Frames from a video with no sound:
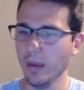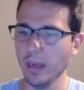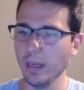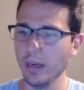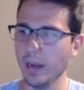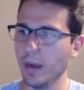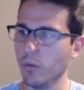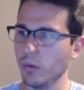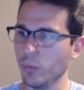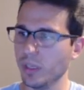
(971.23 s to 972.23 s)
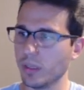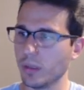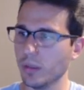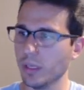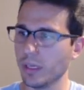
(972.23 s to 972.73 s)
And now when we
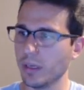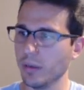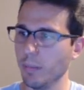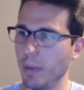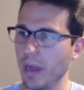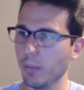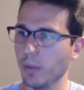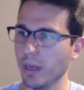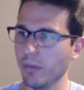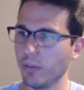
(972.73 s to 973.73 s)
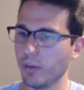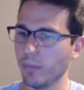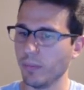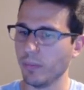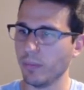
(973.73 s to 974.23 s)
click bottom left,
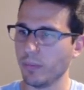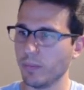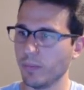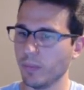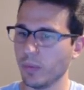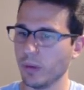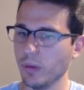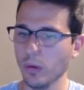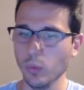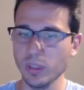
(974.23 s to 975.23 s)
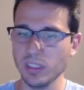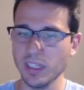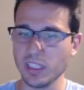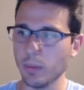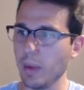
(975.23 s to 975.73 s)
we see
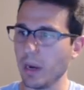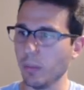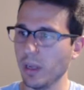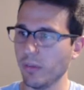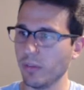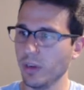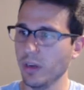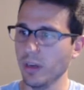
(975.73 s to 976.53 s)
it in the bottom left.